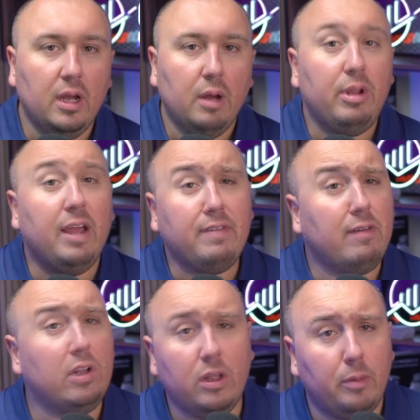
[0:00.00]
But you have to have
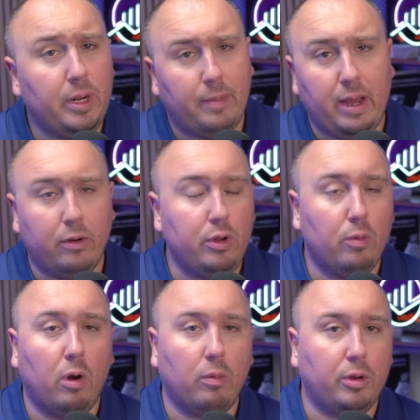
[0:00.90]
a little bit about who
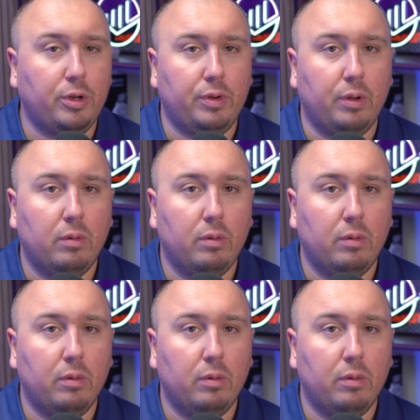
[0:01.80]
you are and what you do.